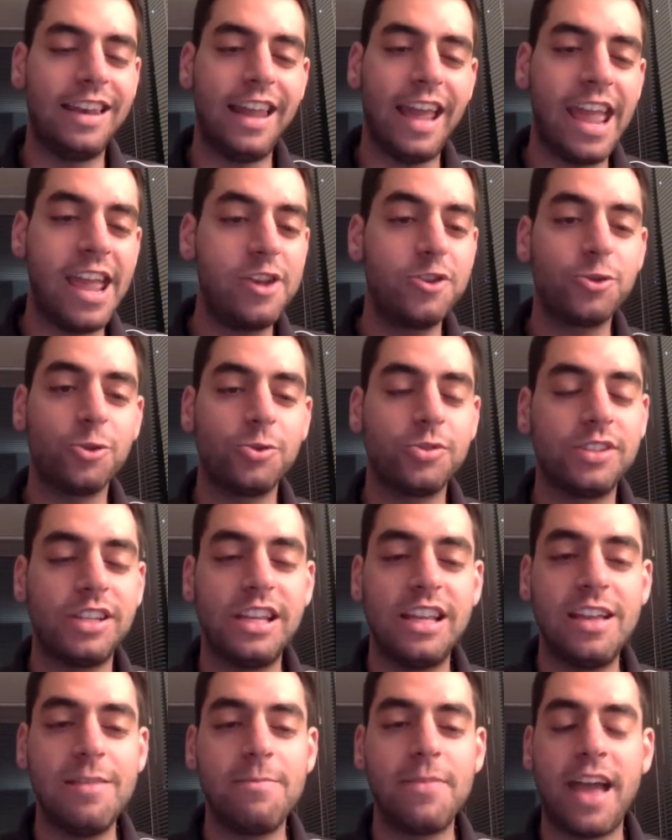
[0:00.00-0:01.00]
that
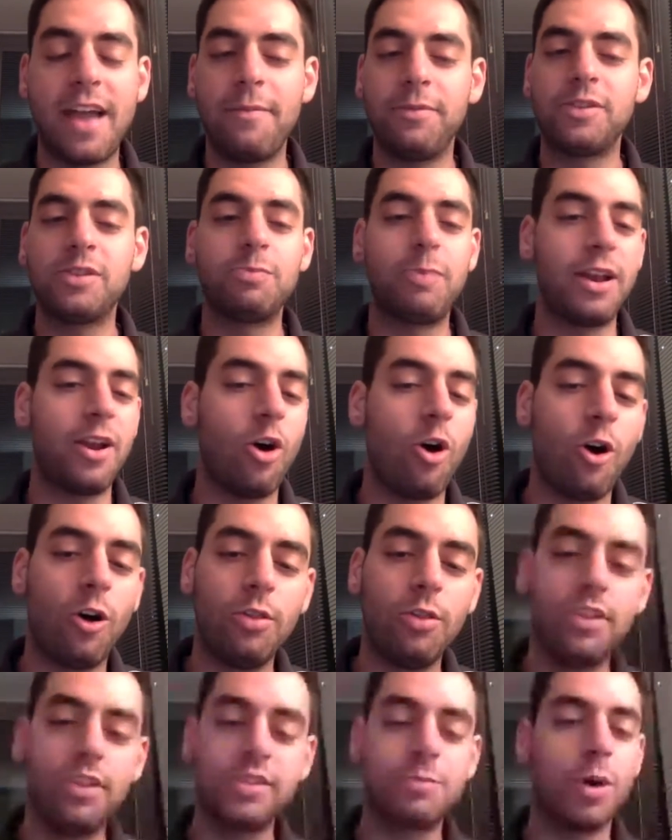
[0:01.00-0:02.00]
Angels team that
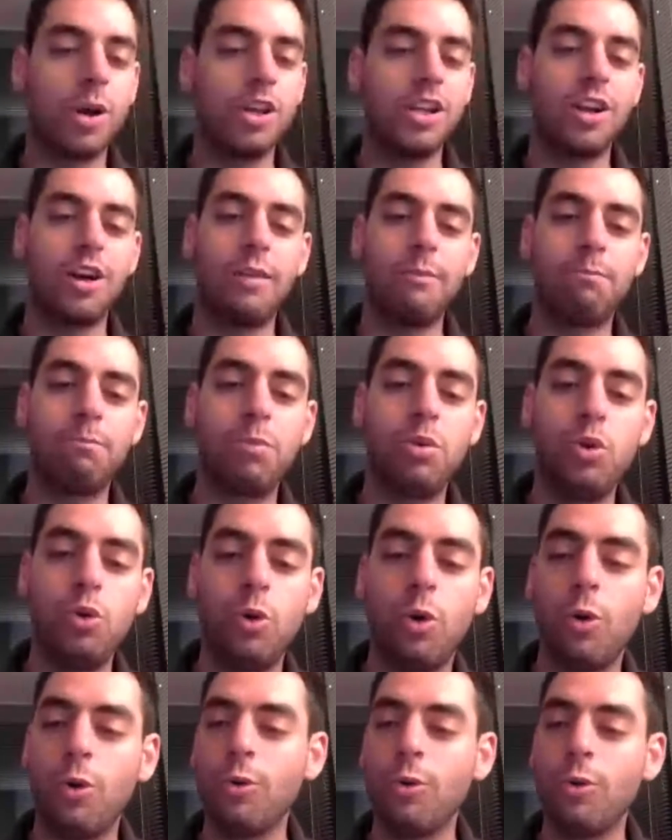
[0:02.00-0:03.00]
spent all this money on
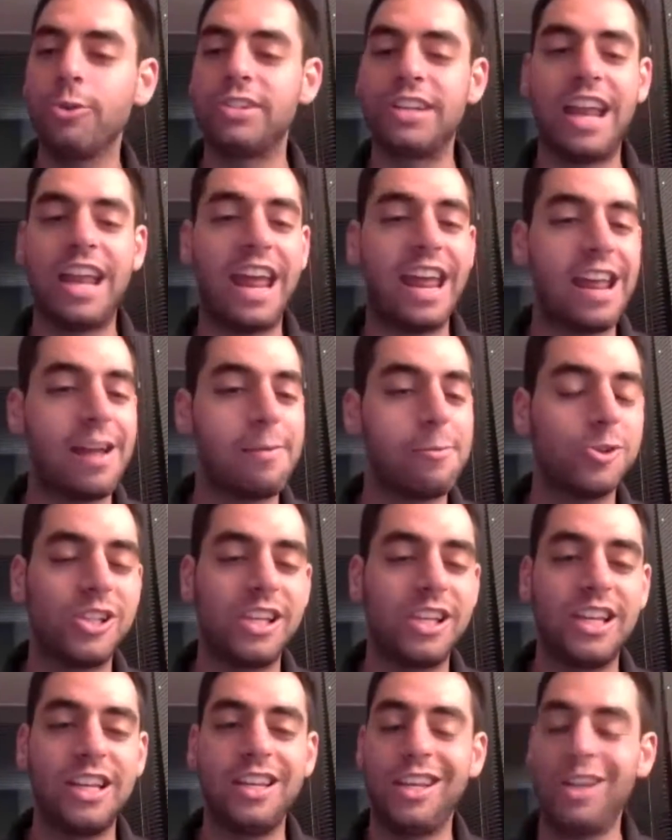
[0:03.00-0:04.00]
Pujols and
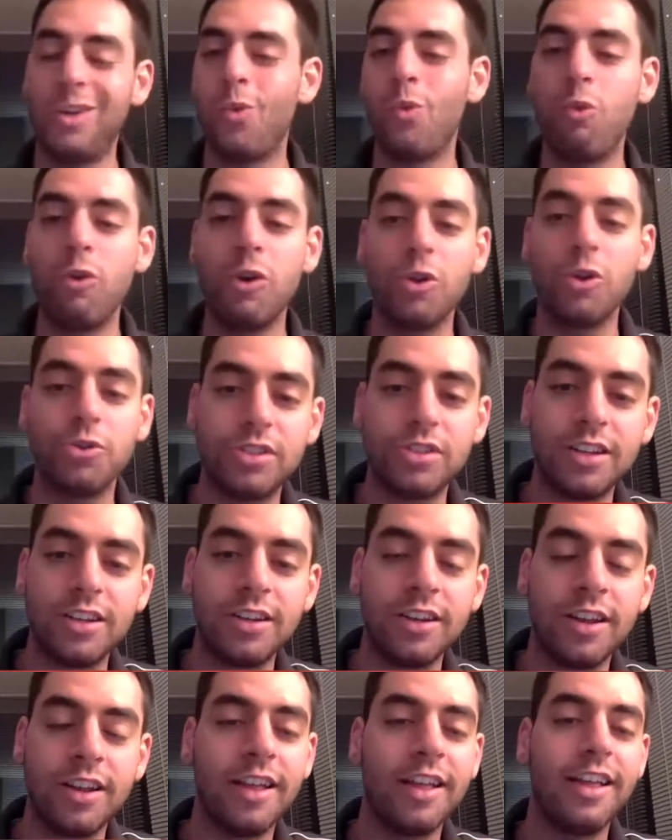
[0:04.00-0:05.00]
Hamilton and
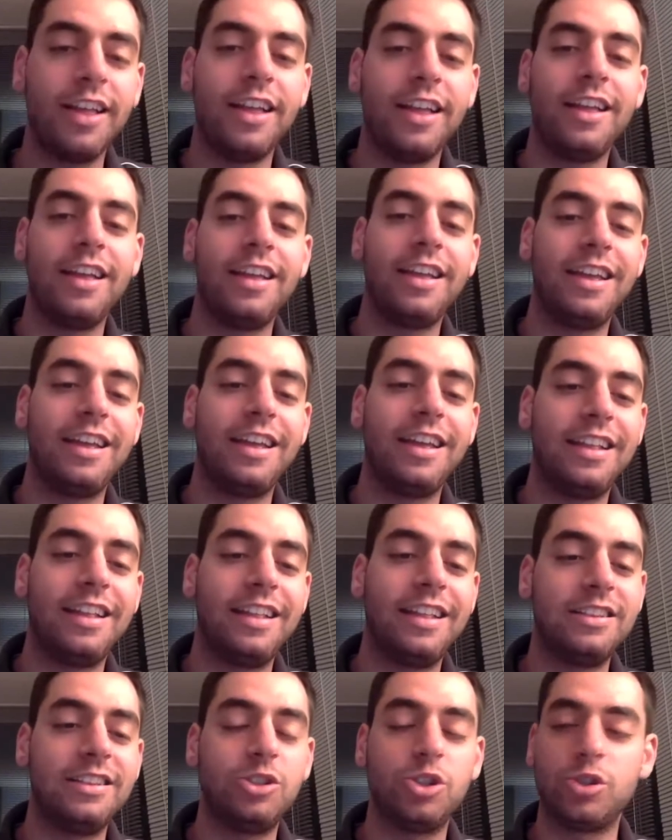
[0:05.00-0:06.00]
Wilson,
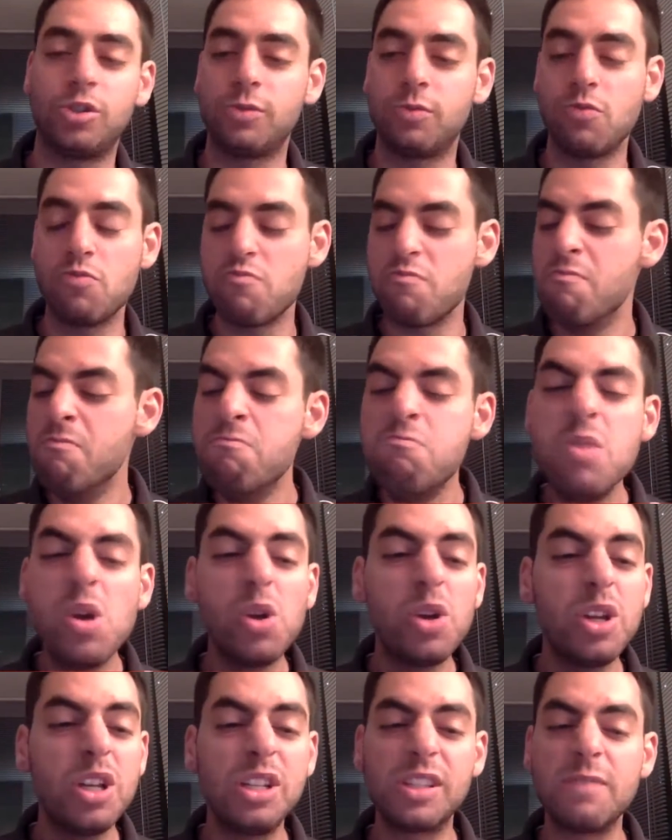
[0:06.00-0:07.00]
just
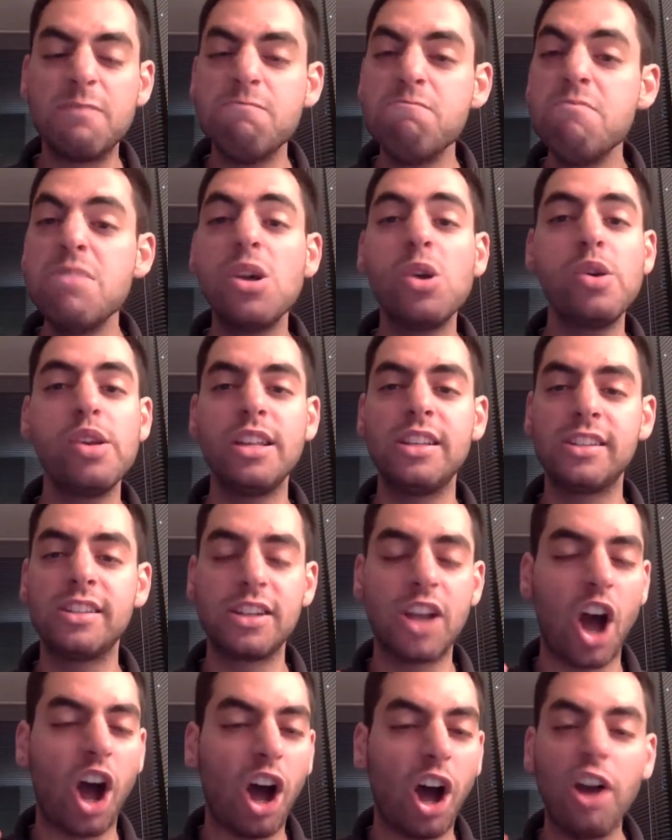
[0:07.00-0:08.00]
millions and
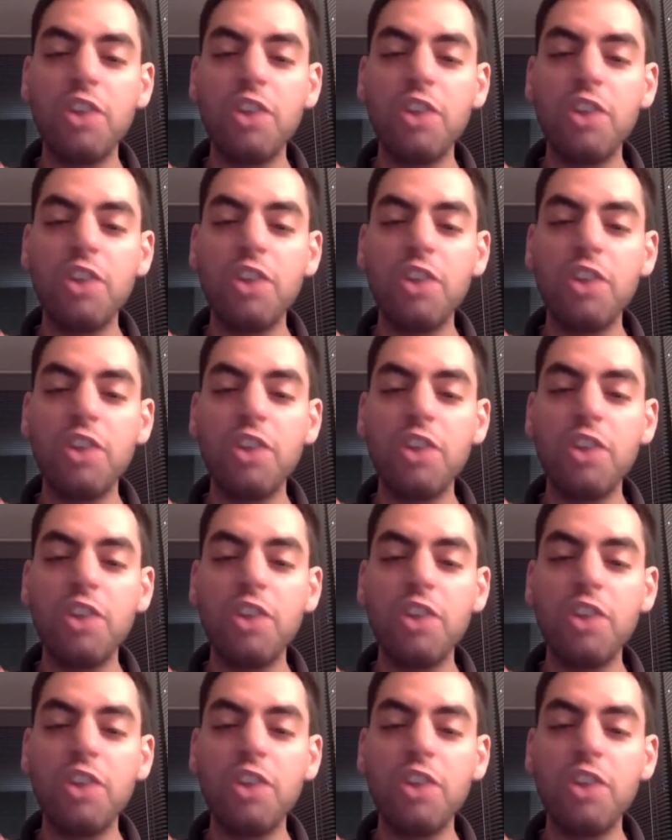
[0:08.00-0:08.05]
millions and